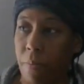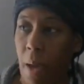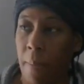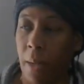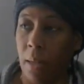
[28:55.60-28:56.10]

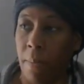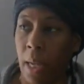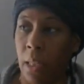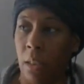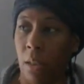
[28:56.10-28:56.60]
I'm not a
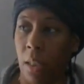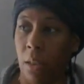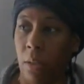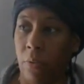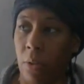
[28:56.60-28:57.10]
man, so there's
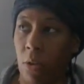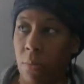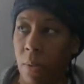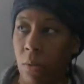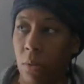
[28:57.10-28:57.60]
different
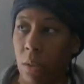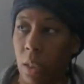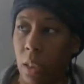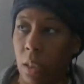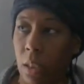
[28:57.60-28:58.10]
hormones
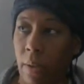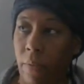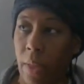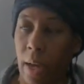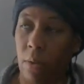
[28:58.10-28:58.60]
and stuff
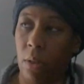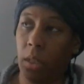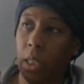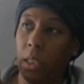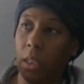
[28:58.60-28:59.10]
that we're
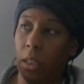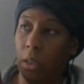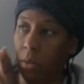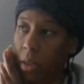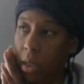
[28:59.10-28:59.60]
going to